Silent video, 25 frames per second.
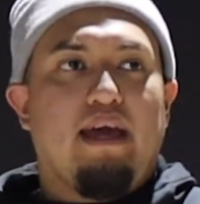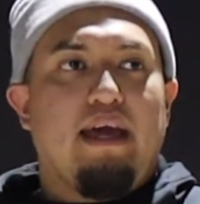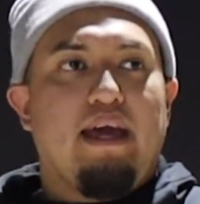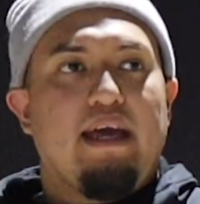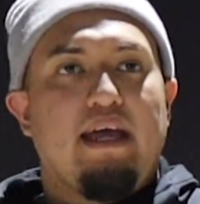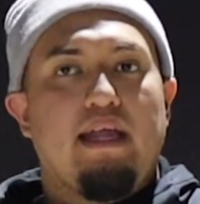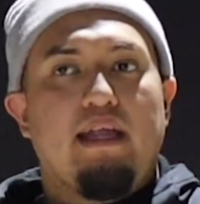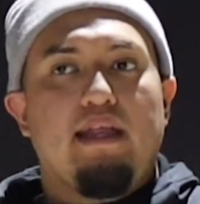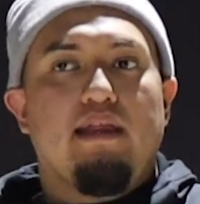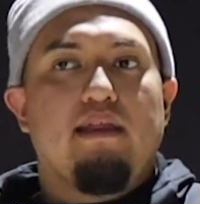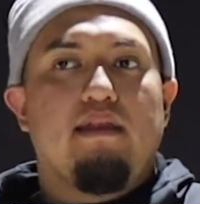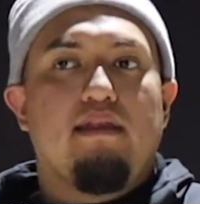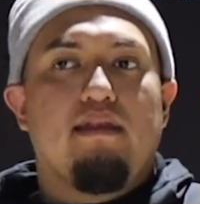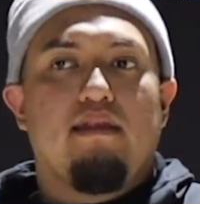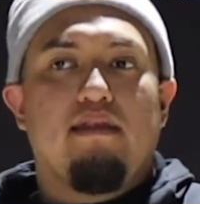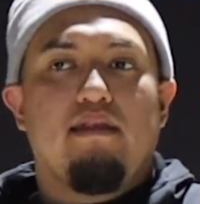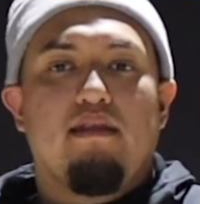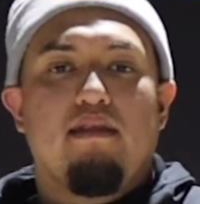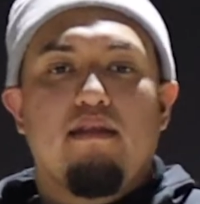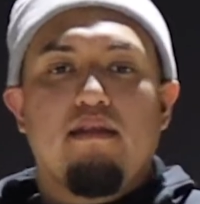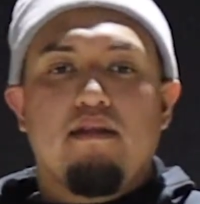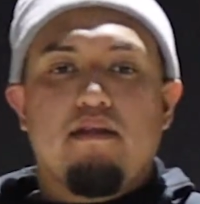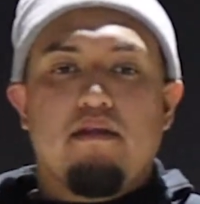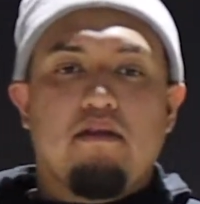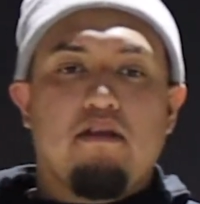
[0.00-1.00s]

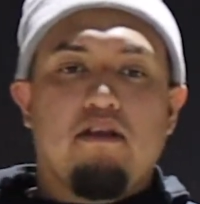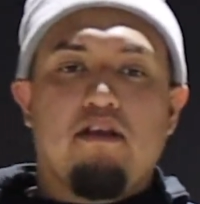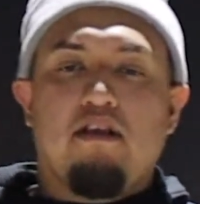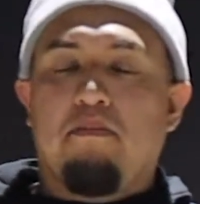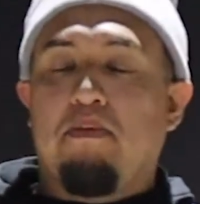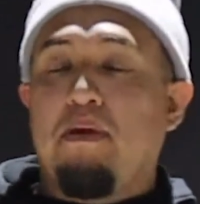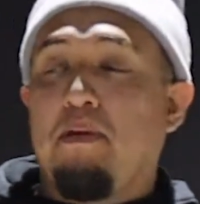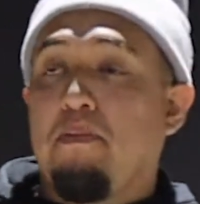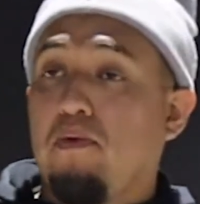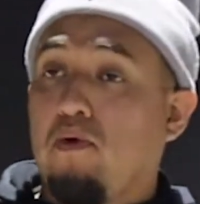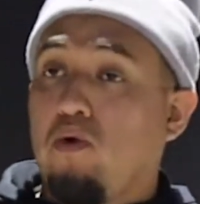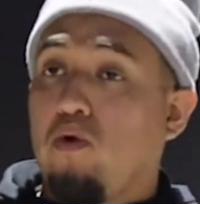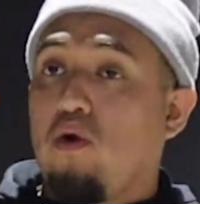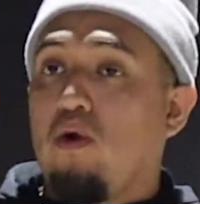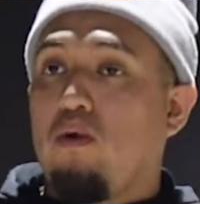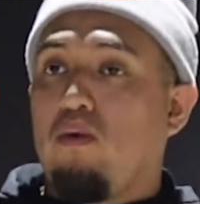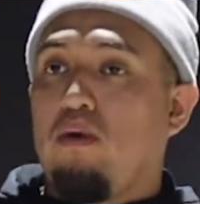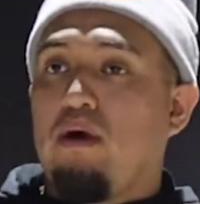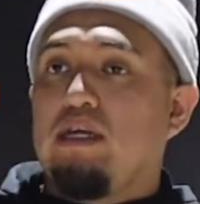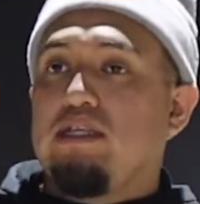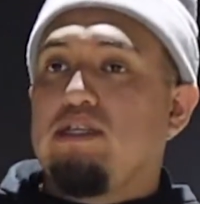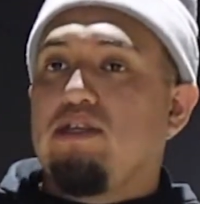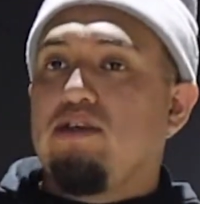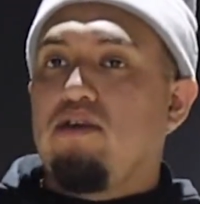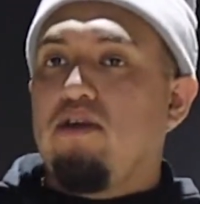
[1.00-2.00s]
and the people who are
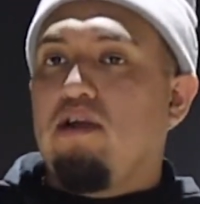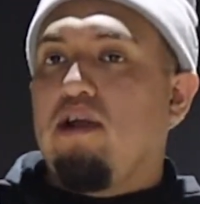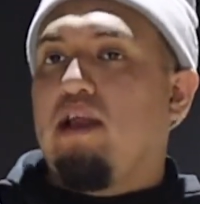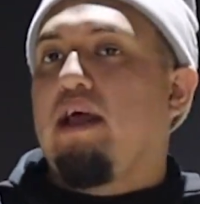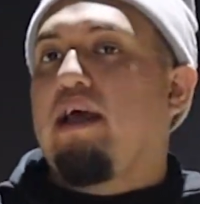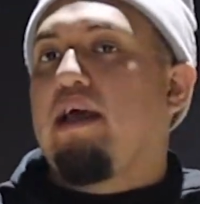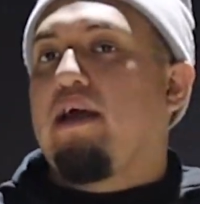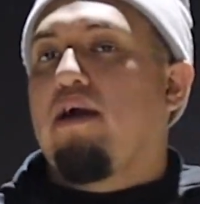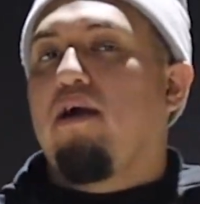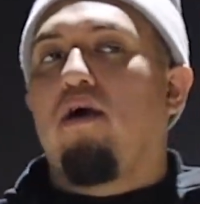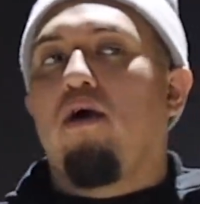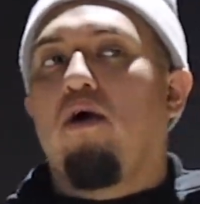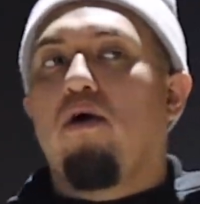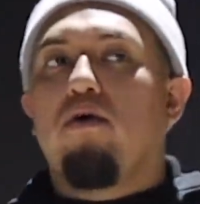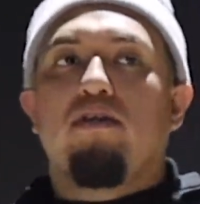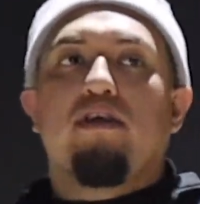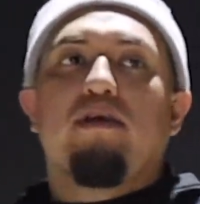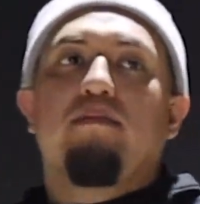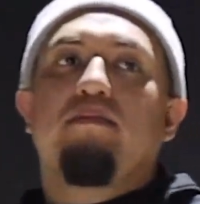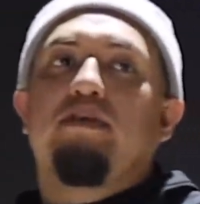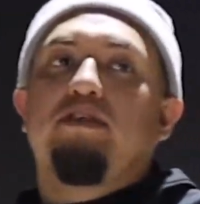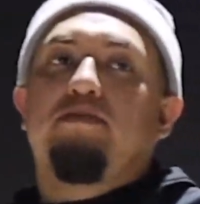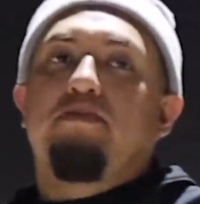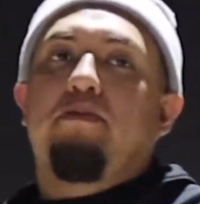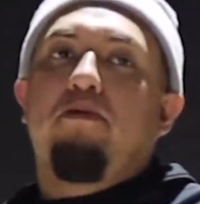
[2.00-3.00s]
watching are like, oh,
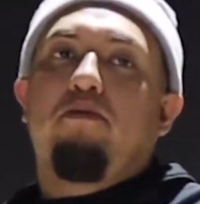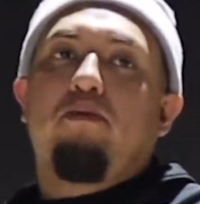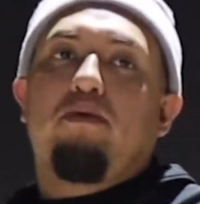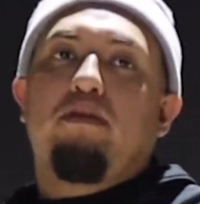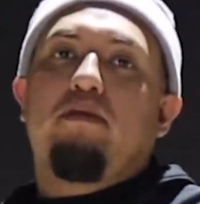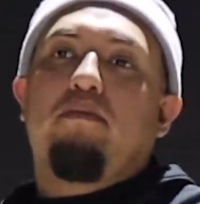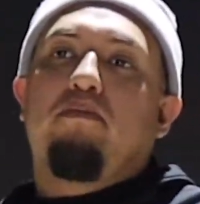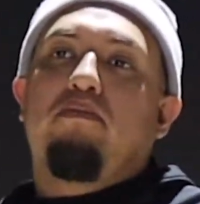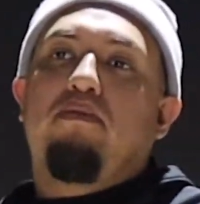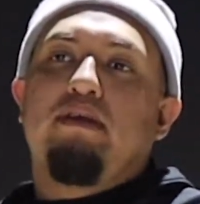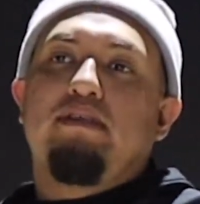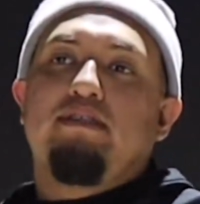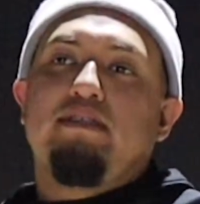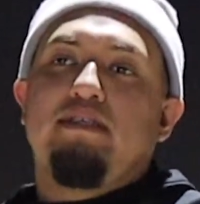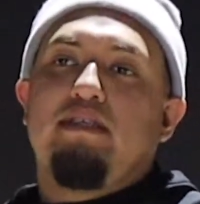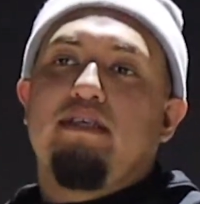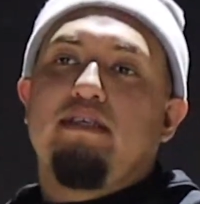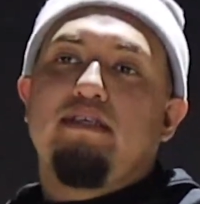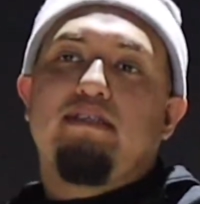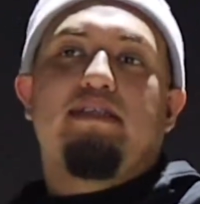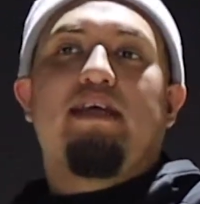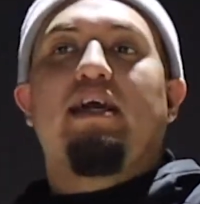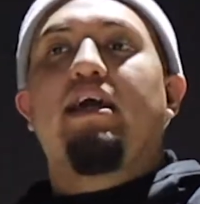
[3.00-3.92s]
that must be what depression is.